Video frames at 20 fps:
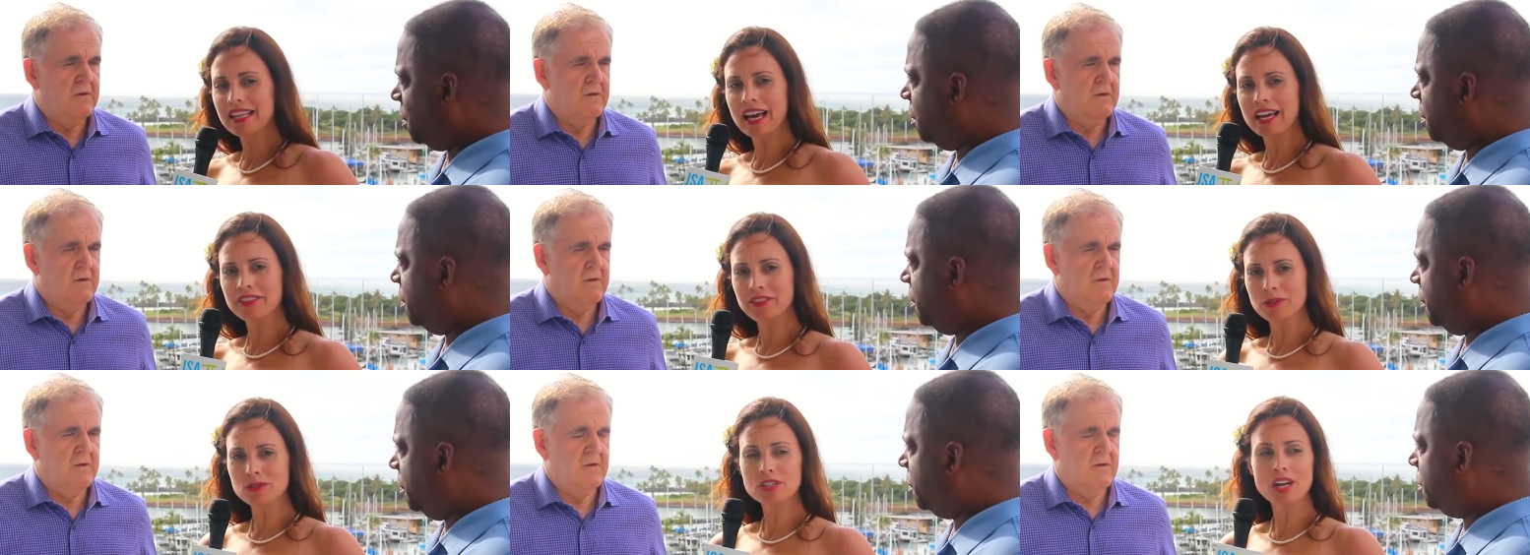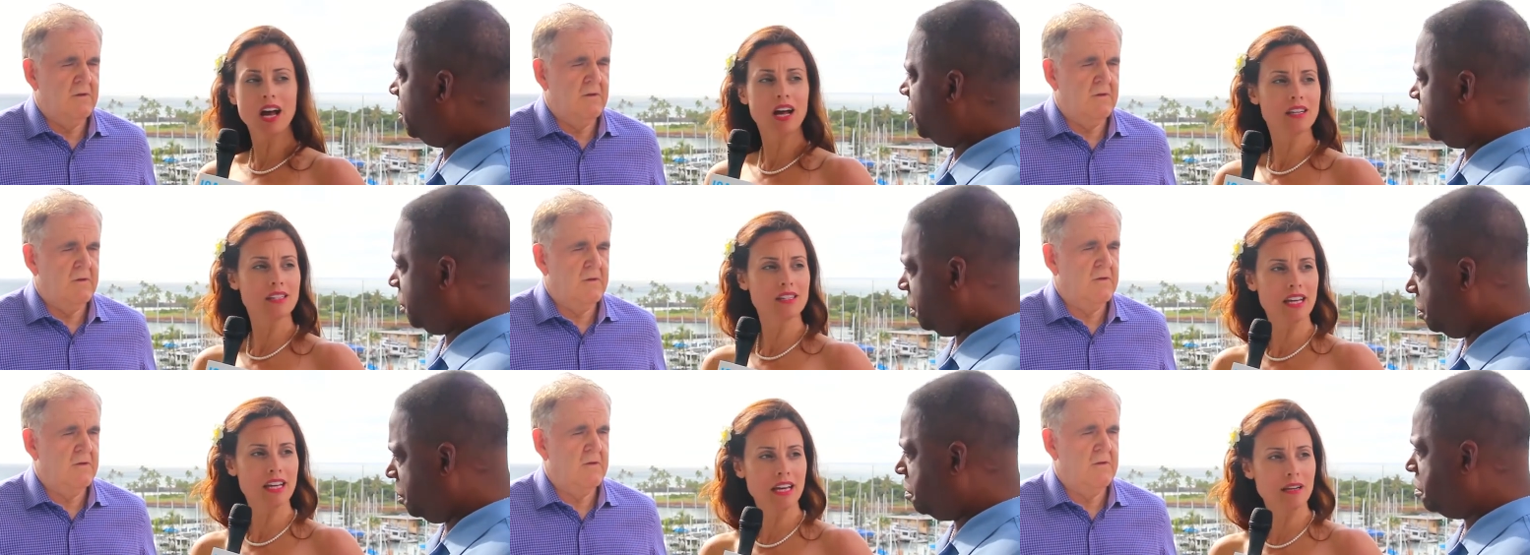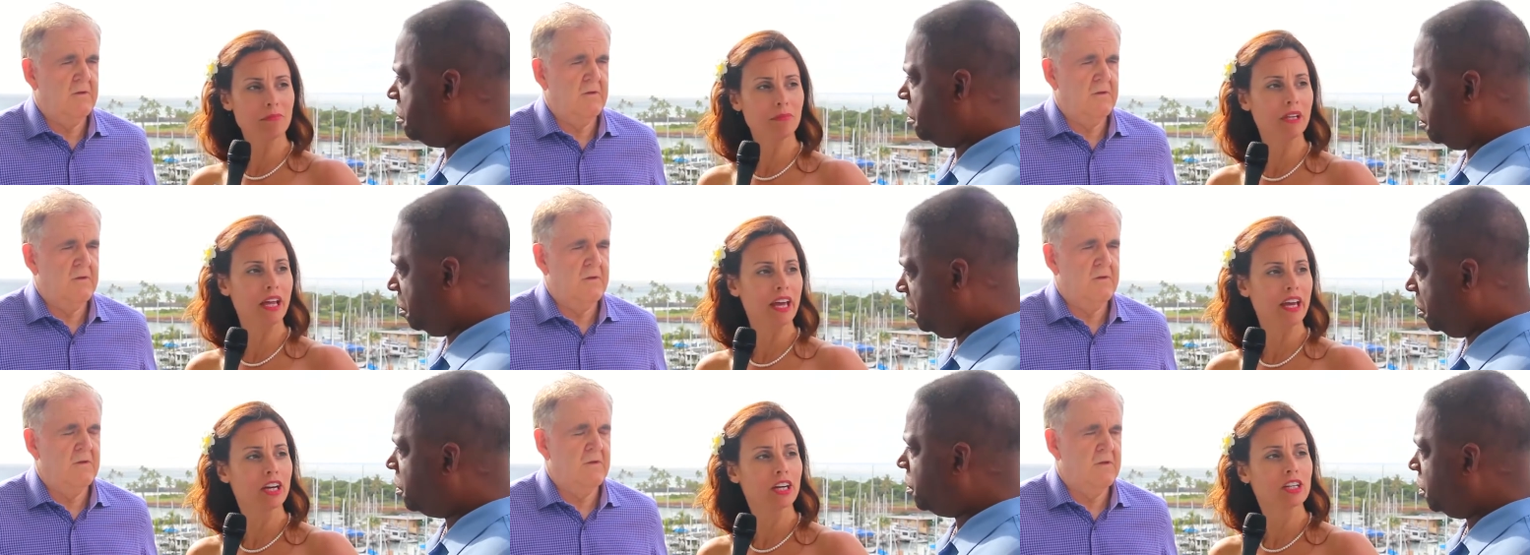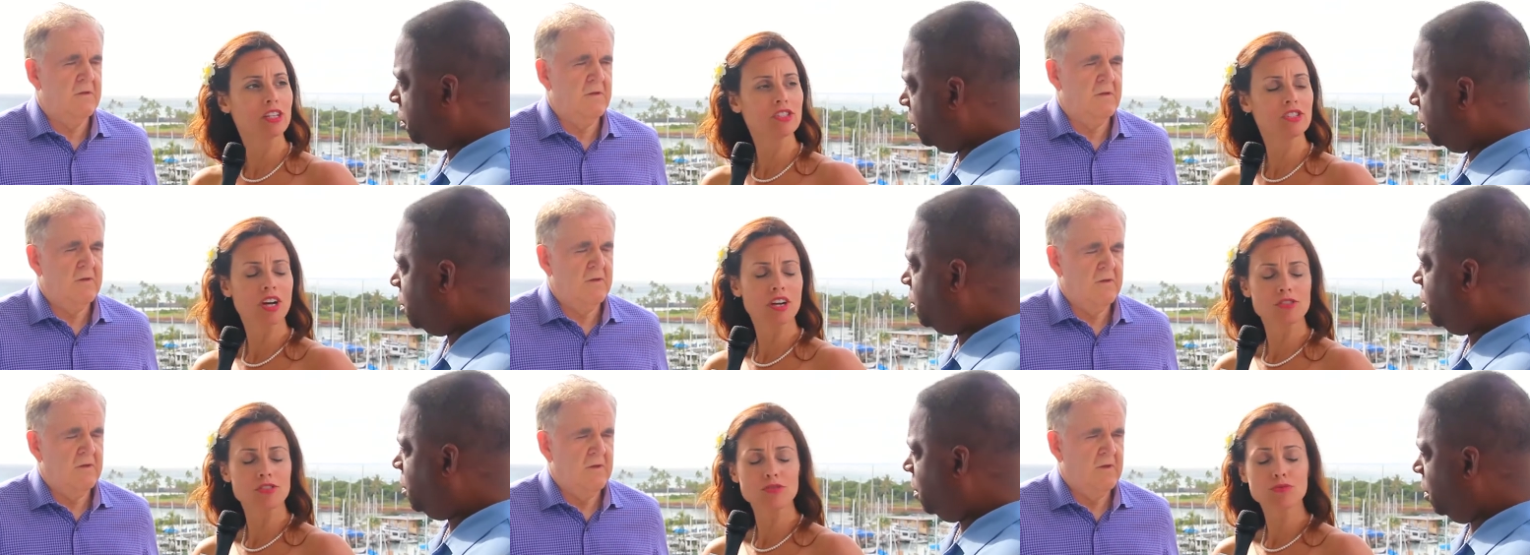Speaker 1: that those content
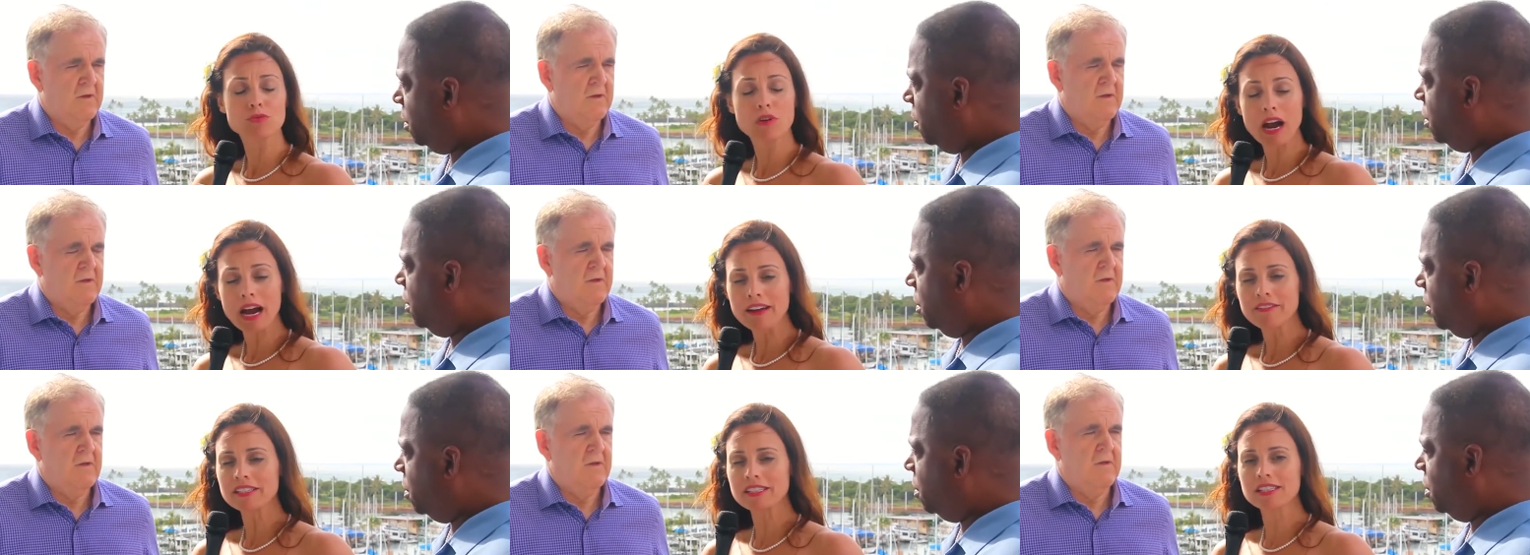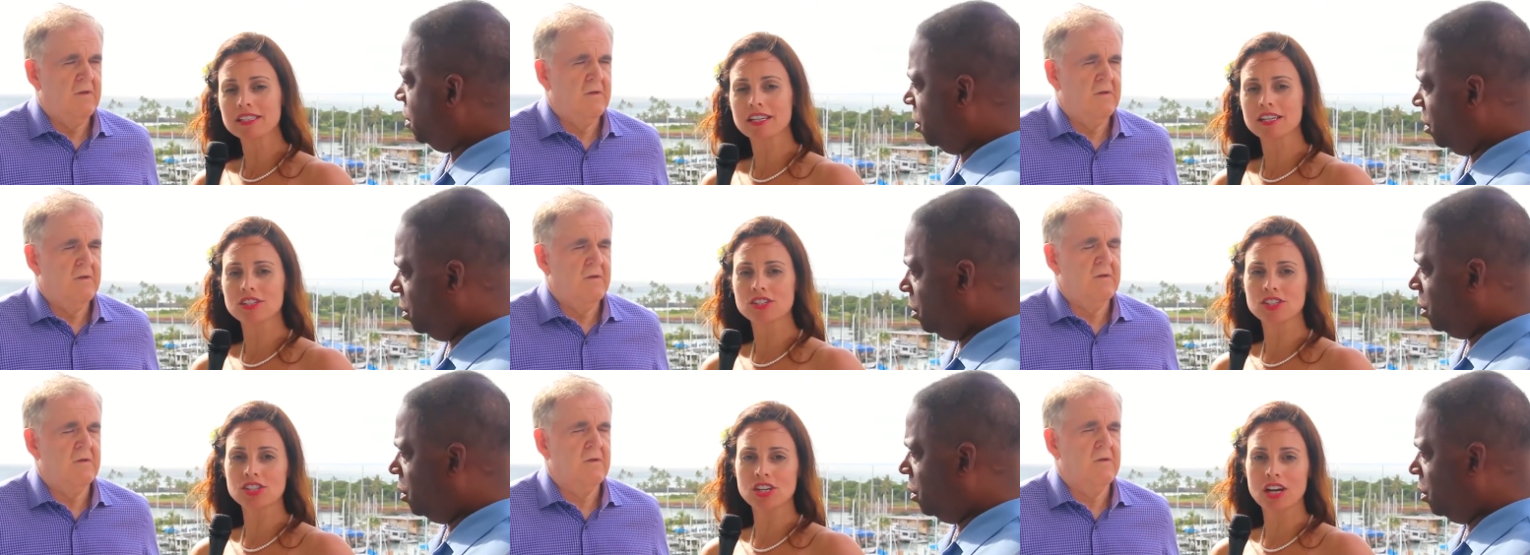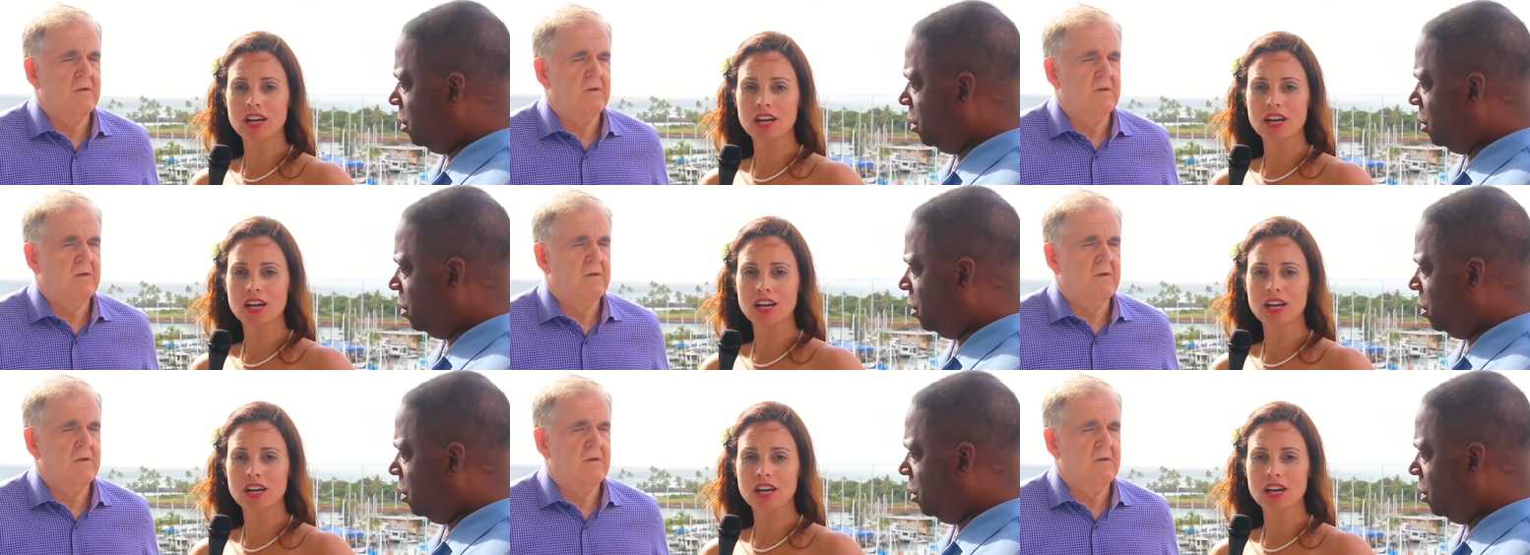players are driving such